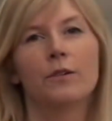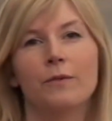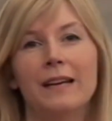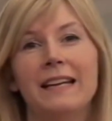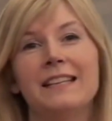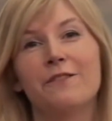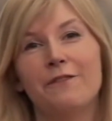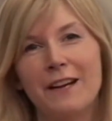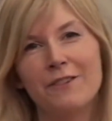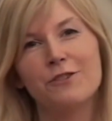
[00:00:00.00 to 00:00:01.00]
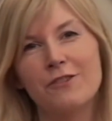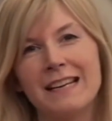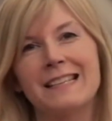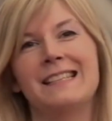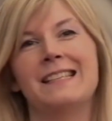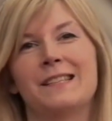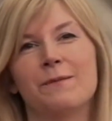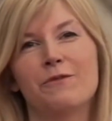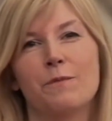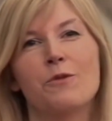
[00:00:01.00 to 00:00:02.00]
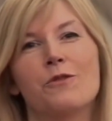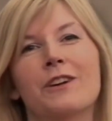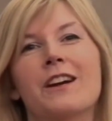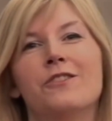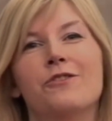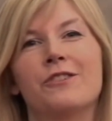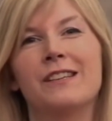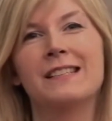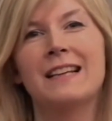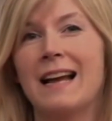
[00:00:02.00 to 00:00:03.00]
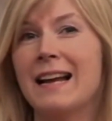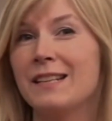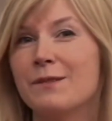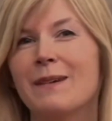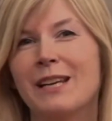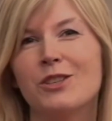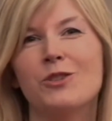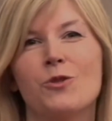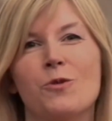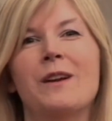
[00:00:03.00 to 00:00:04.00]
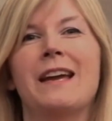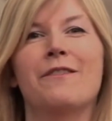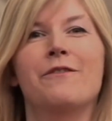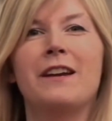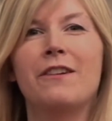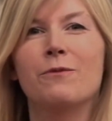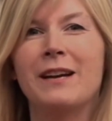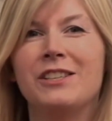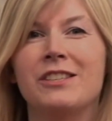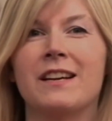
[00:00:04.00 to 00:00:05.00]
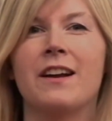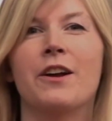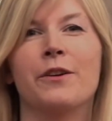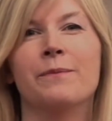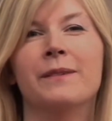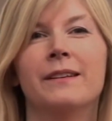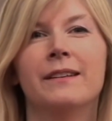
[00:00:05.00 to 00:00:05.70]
We need a fairer trade system for poorer countries and make sure we have fairer wages at home.